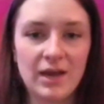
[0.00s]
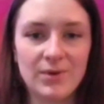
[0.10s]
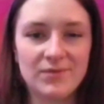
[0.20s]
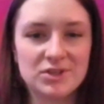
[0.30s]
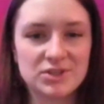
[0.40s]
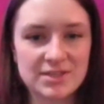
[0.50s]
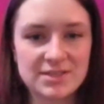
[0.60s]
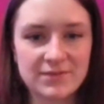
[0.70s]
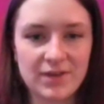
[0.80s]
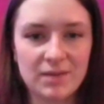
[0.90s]
However,
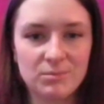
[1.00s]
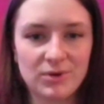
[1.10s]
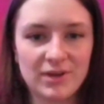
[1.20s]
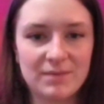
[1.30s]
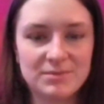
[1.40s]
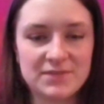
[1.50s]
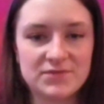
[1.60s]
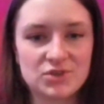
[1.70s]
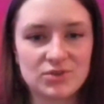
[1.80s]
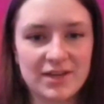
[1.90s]
justifying
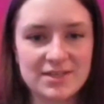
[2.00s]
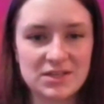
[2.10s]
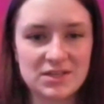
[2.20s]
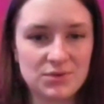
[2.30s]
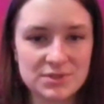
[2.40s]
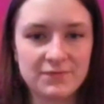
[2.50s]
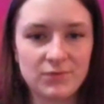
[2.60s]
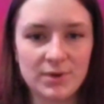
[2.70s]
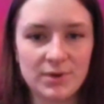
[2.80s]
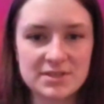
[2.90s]
preemptive strikes and use of
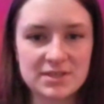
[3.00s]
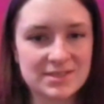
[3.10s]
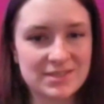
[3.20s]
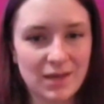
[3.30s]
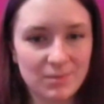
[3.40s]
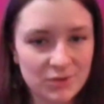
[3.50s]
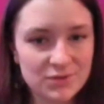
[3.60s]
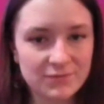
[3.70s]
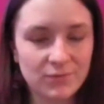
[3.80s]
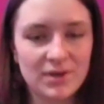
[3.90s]
force to stop
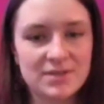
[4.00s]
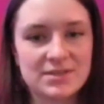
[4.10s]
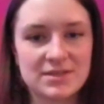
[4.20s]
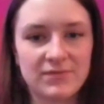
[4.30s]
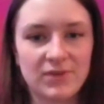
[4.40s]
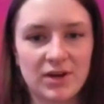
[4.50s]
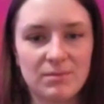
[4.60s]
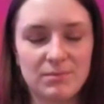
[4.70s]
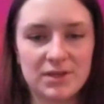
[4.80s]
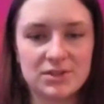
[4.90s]
use of force is a very
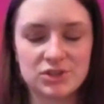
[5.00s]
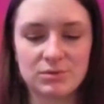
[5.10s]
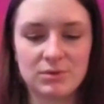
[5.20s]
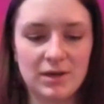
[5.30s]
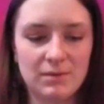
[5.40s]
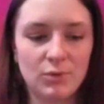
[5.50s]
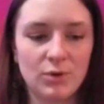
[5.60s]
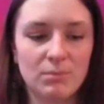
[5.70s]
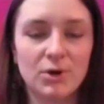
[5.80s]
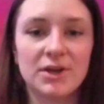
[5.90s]
much
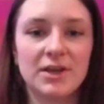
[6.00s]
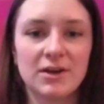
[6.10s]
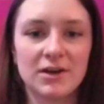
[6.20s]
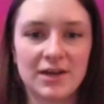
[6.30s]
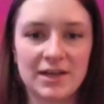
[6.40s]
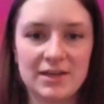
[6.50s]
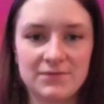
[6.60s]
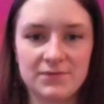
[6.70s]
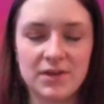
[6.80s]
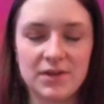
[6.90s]
more murkier kind
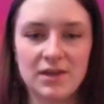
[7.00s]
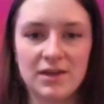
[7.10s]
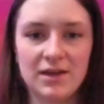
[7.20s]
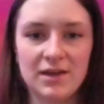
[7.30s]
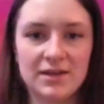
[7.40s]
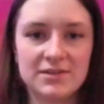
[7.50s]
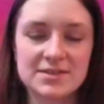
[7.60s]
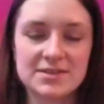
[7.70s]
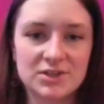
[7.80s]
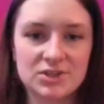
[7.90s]
of
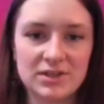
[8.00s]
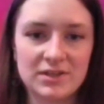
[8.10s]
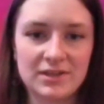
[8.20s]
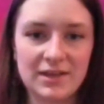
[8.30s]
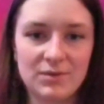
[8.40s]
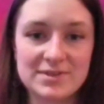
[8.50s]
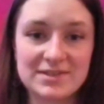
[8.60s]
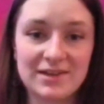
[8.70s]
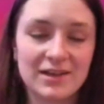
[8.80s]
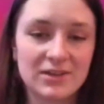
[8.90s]
discussion that was
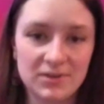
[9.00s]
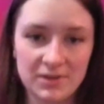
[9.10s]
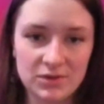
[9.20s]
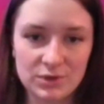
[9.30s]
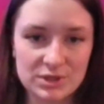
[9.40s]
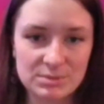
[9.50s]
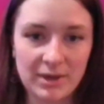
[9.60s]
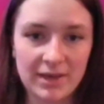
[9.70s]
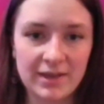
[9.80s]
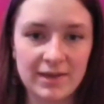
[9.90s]
not clearly endorsed
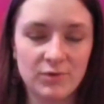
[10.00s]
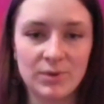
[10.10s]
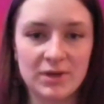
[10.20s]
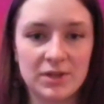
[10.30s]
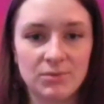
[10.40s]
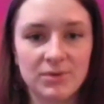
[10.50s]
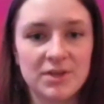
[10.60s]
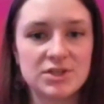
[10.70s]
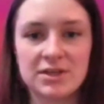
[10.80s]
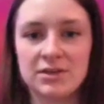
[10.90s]
by everyone in the
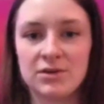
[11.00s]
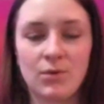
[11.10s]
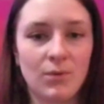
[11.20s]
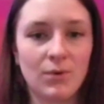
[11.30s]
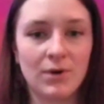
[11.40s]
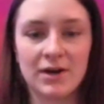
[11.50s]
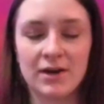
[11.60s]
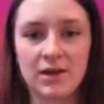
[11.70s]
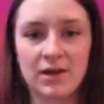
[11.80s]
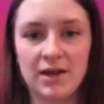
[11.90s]
region
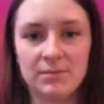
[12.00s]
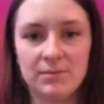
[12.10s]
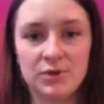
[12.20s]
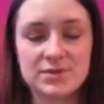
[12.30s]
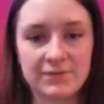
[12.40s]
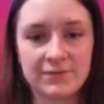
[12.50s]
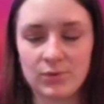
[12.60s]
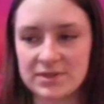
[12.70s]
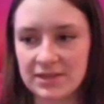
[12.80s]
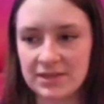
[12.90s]
or using
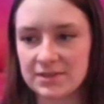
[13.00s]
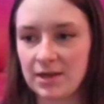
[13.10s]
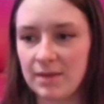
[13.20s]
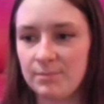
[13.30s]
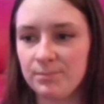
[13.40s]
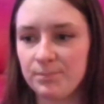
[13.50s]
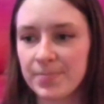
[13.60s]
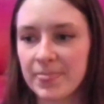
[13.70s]
force at the time.